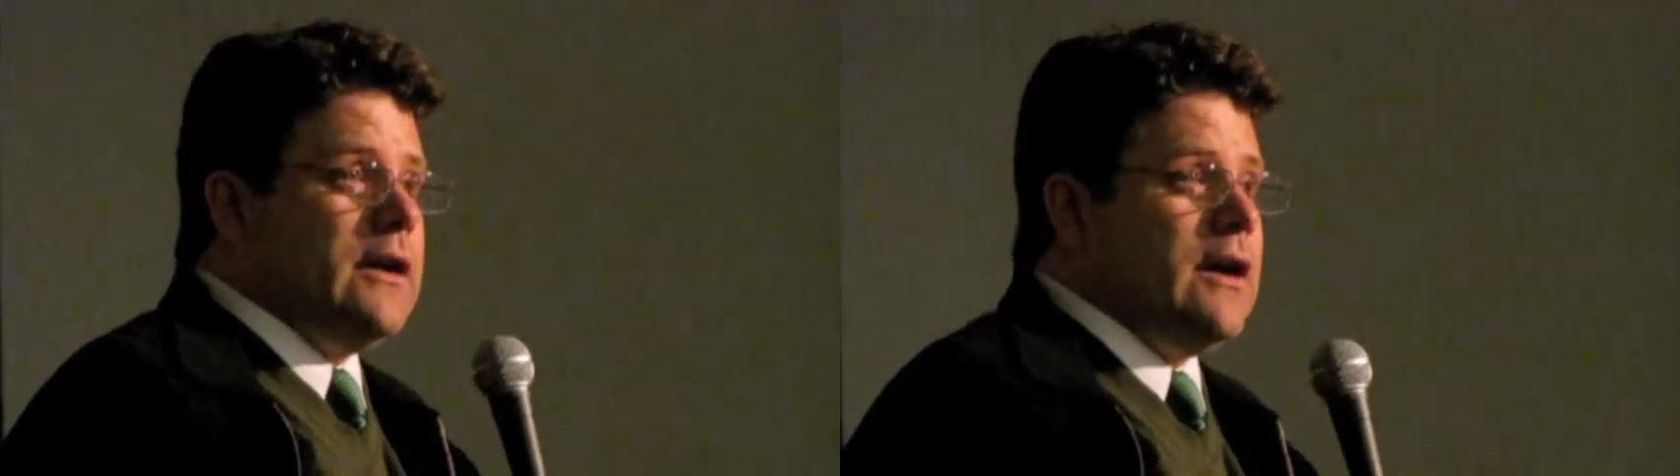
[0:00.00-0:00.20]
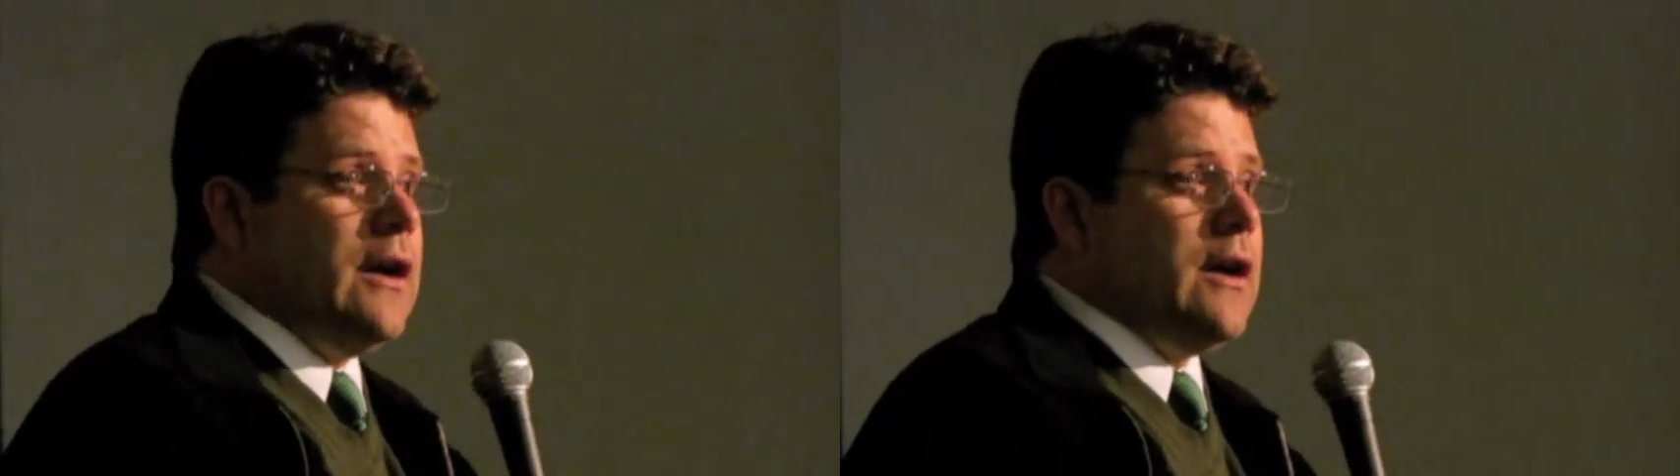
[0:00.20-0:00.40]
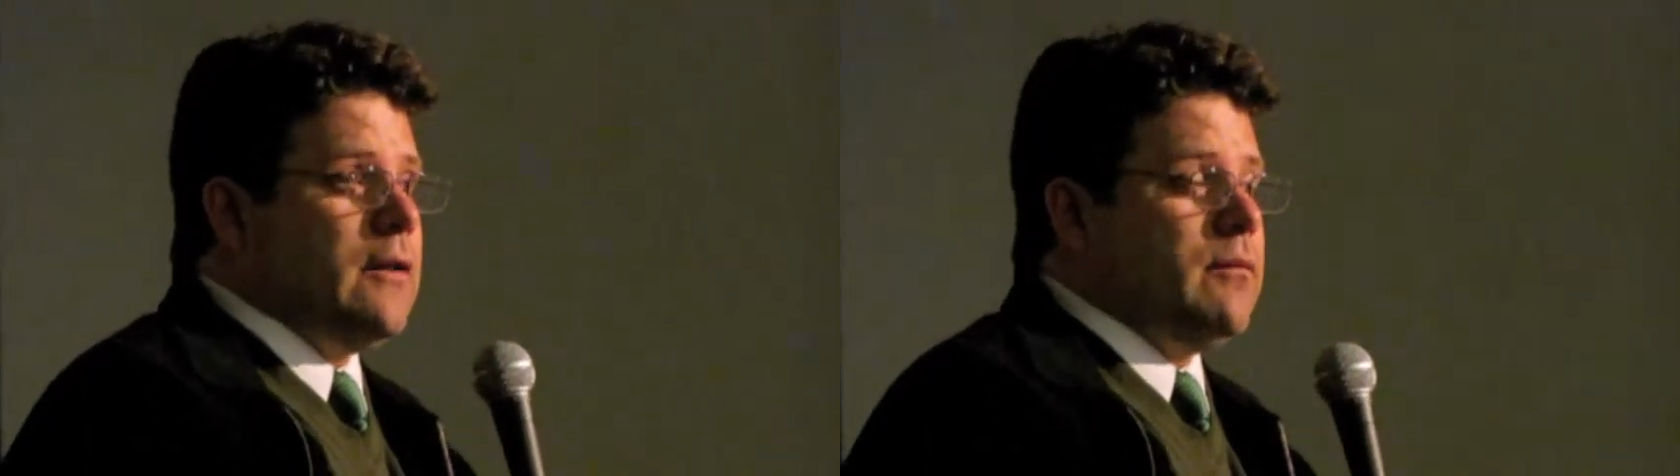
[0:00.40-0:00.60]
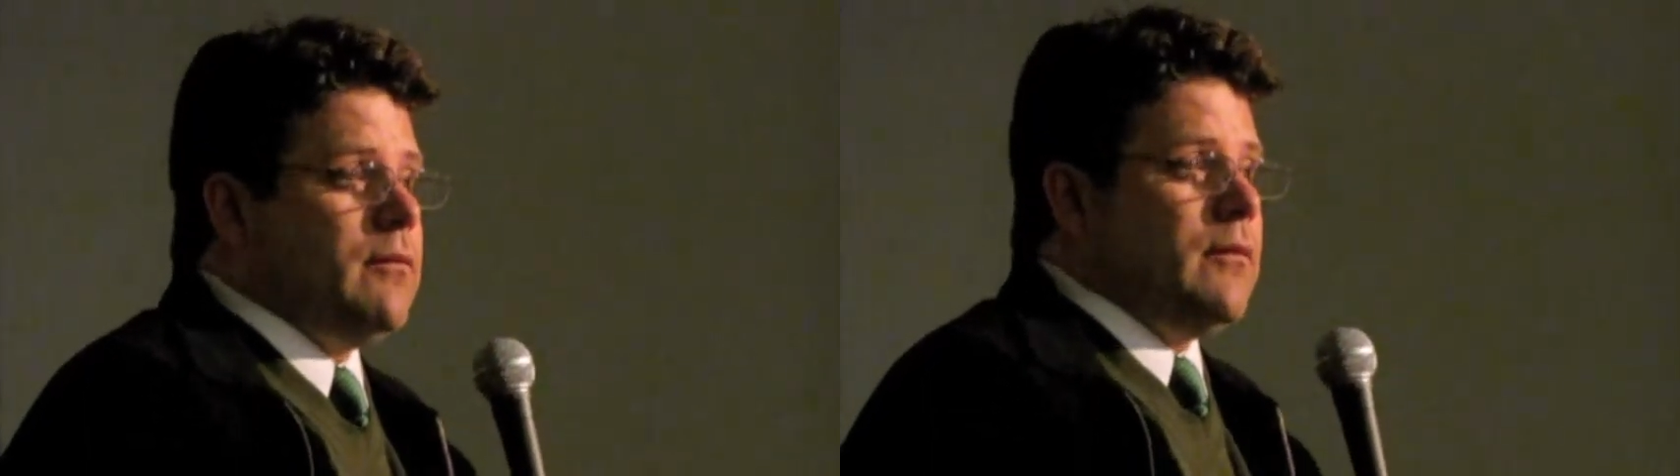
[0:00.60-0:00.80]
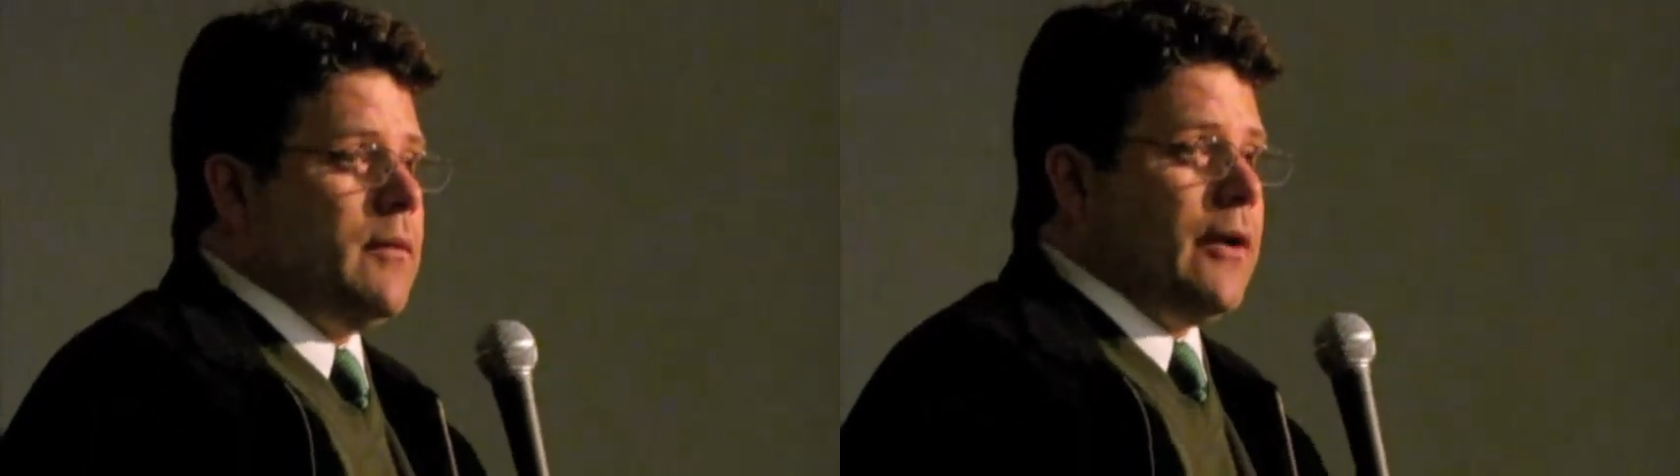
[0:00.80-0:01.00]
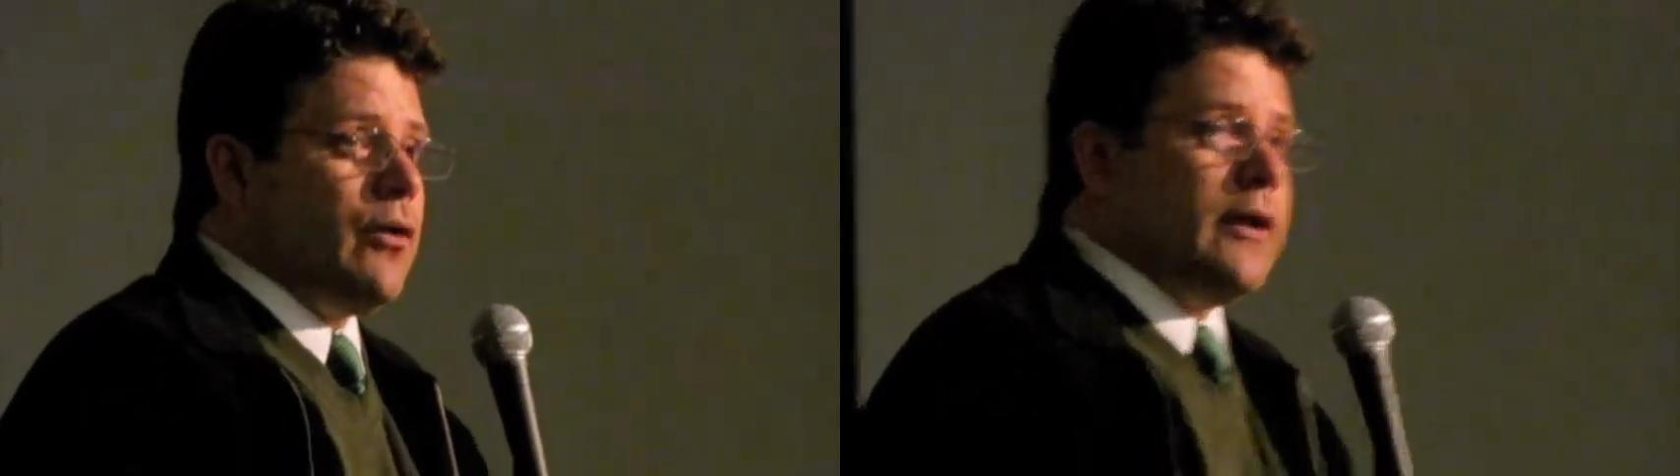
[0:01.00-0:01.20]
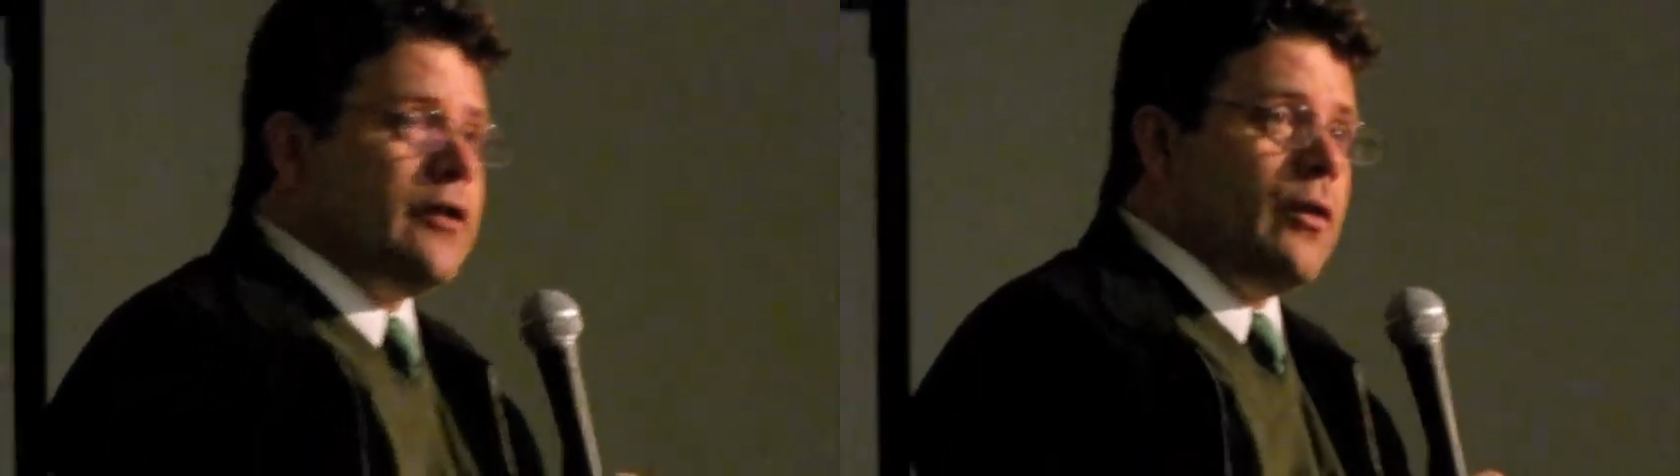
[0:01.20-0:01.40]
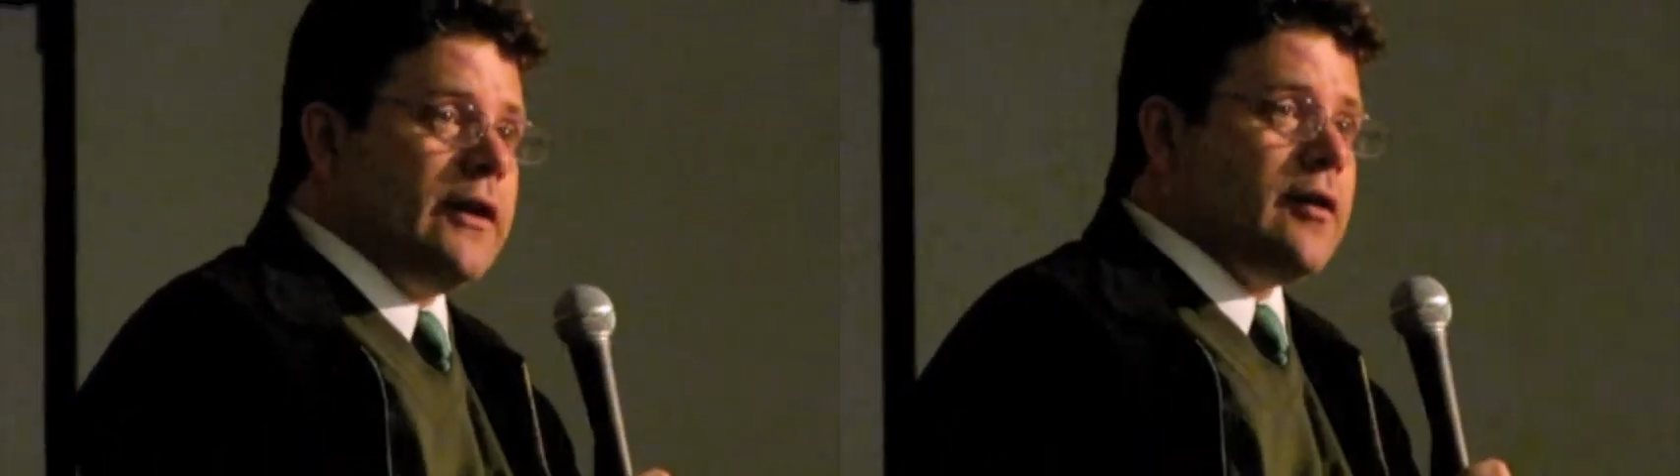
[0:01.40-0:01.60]
uh, my early
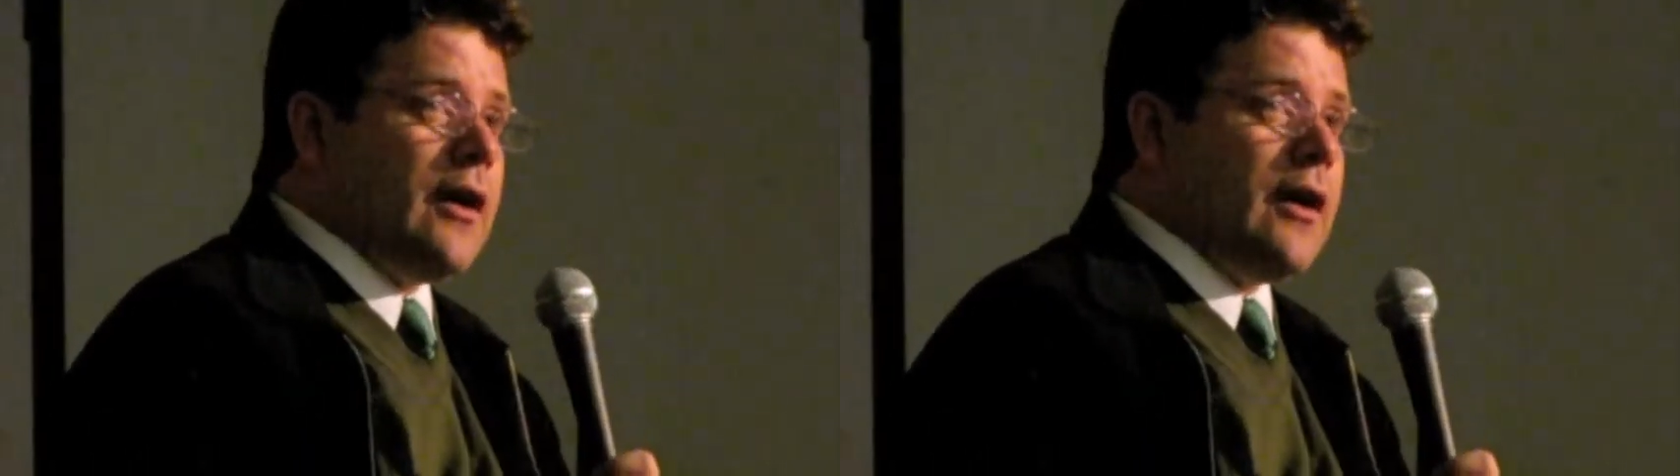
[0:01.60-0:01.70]
20s,